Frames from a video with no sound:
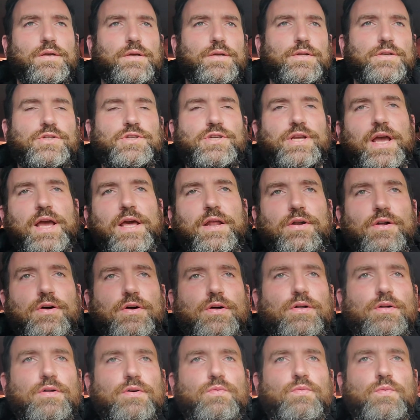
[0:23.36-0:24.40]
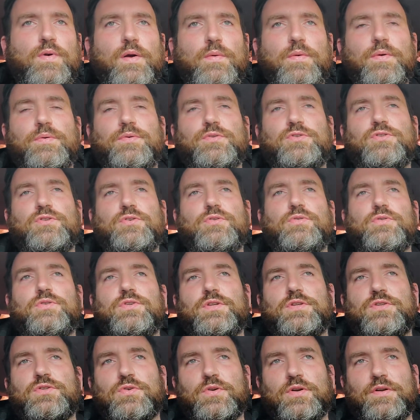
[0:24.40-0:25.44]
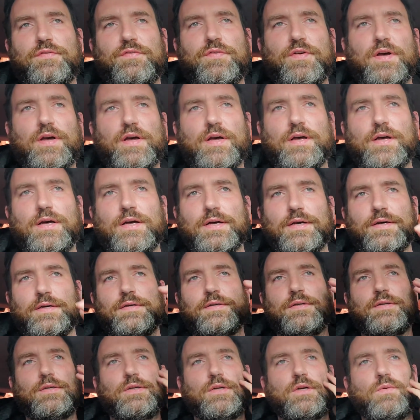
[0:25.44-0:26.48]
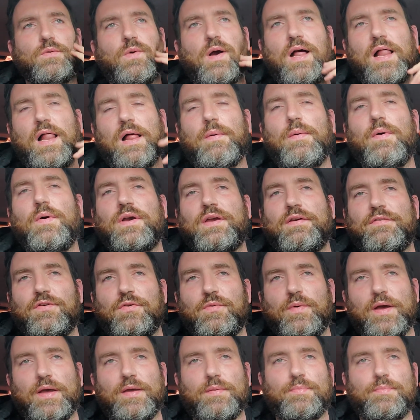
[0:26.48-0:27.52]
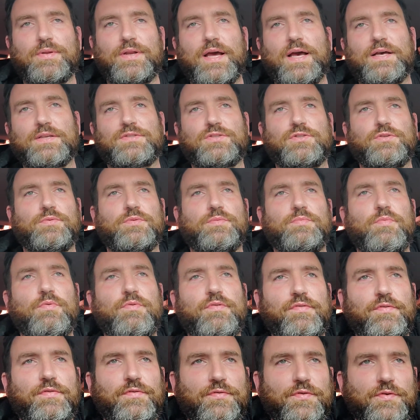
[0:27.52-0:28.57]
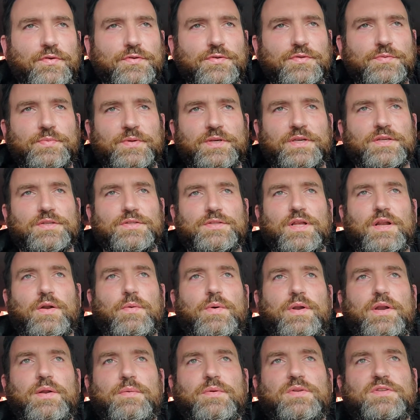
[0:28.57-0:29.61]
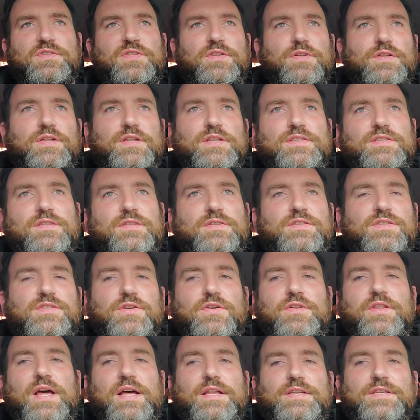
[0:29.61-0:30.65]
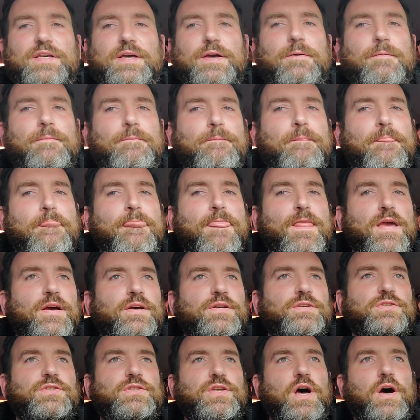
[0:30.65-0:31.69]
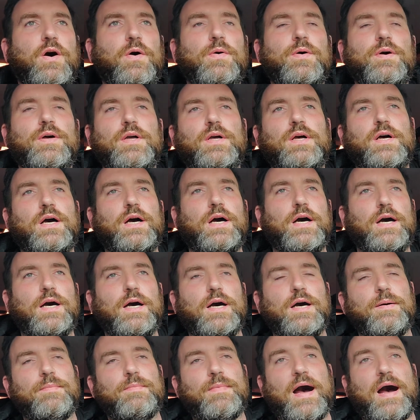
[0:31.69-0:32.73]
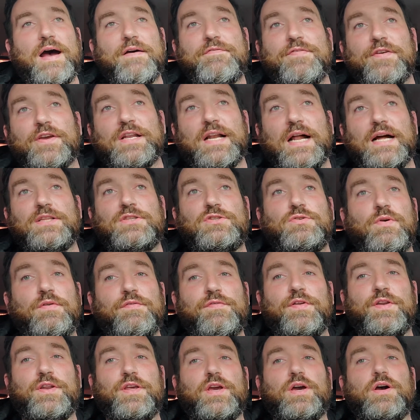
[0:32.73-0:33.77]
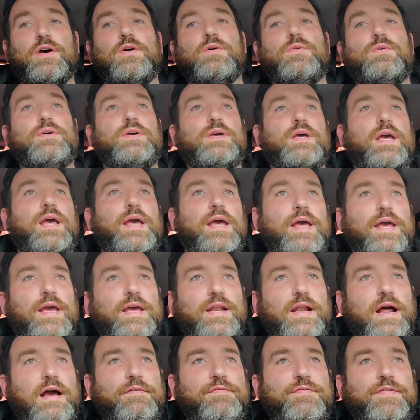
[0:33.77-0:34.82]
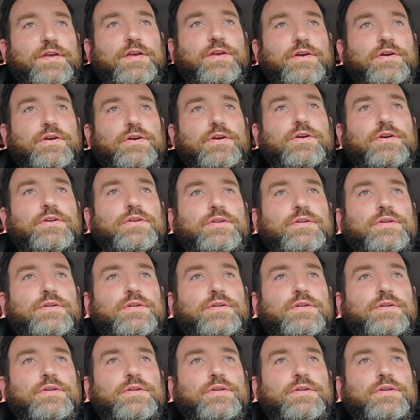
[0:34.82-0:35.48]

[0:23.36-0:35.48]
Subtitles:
Channel where we would do sort of. Well, I won't give it away, but it has to do with movie reviews because I don't want anyone to steal the idea. So, I figured I'd do a video, and I figured